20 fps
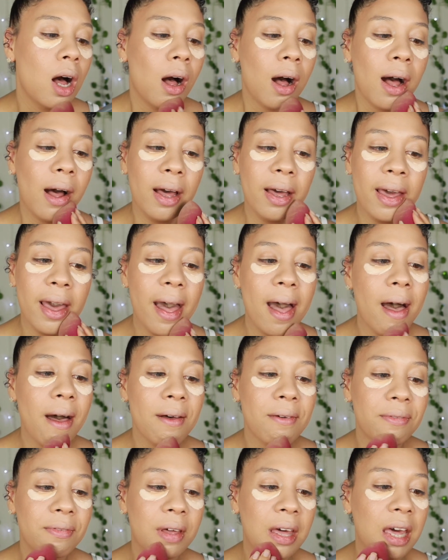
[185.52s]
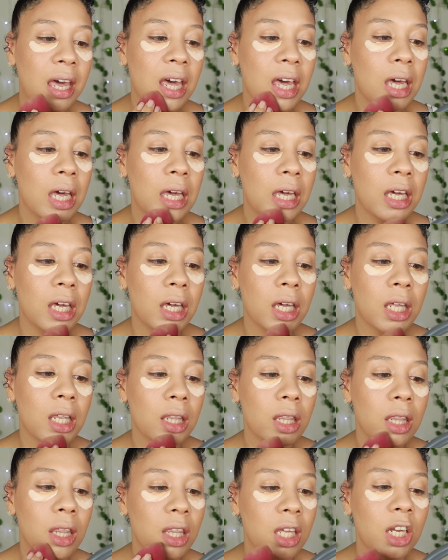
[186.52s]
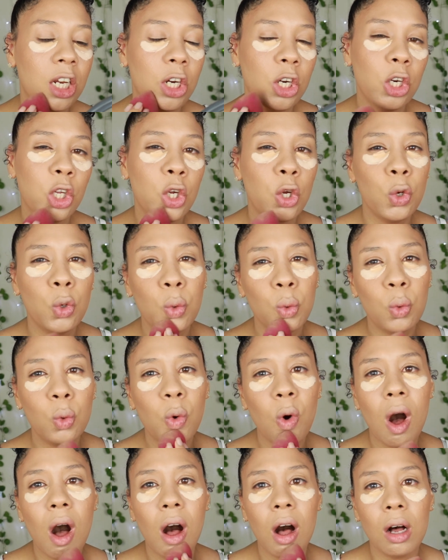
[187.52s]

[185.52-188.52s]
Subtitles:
I have the new